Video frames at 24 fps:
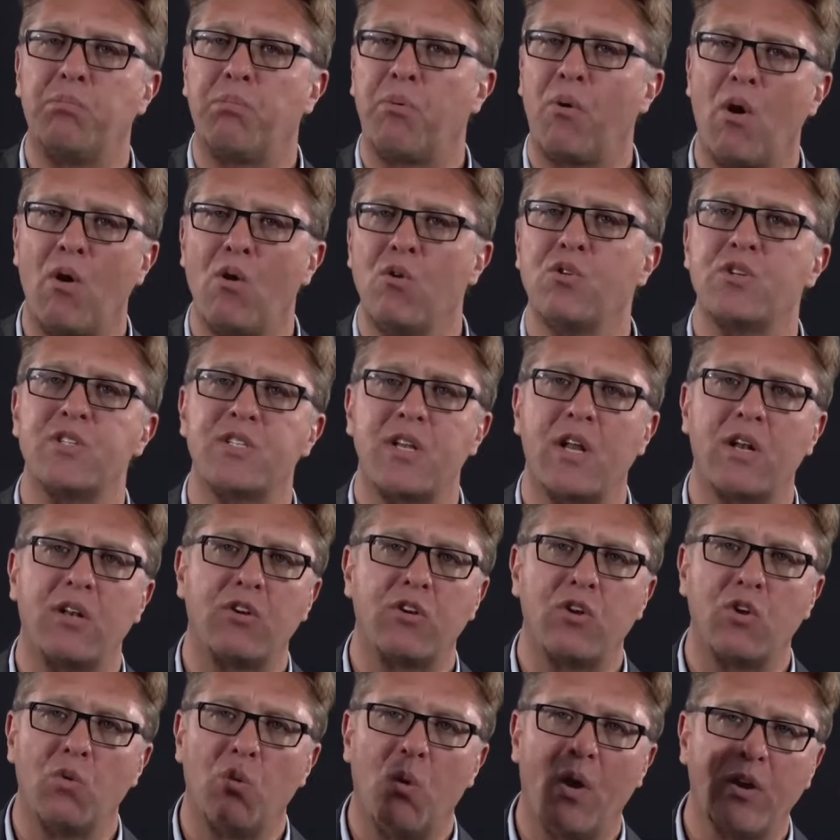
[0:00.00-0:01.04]
pros
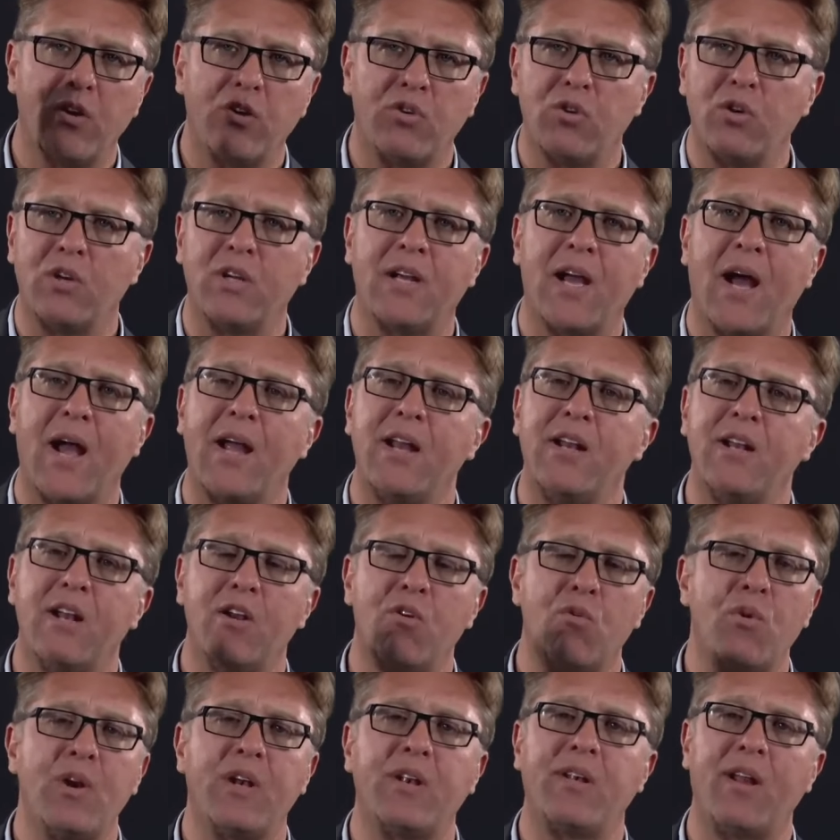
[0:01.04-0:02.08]
that you want to gain
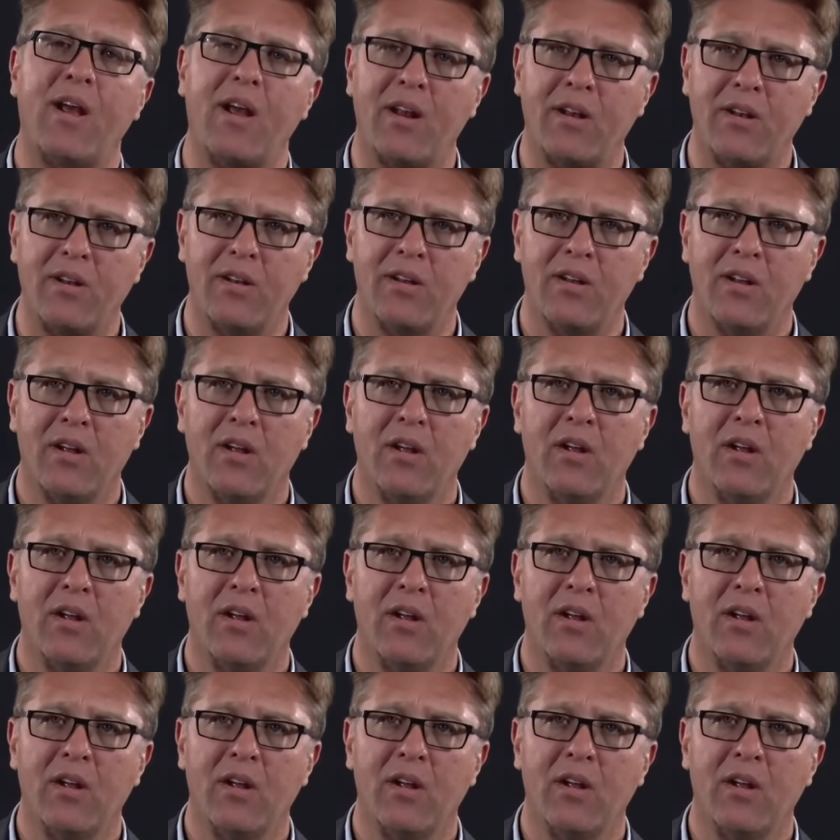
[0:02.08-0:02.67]
and retain